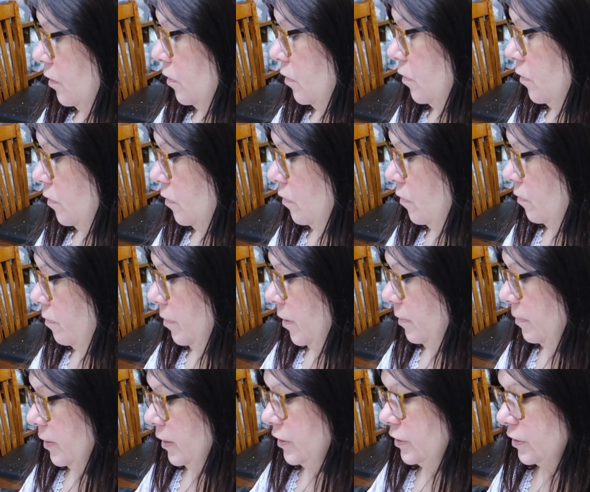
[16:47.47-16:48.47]
to
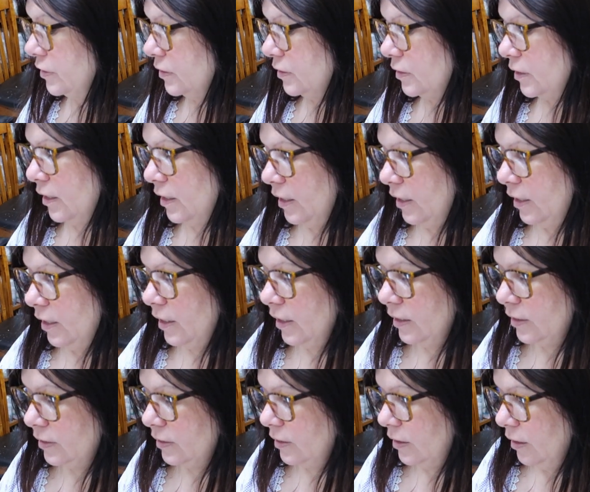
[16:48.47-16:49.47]
pick peaches,
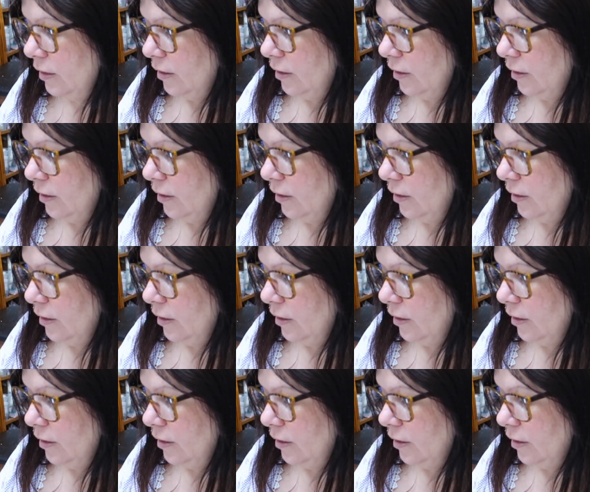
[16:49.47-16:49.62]
and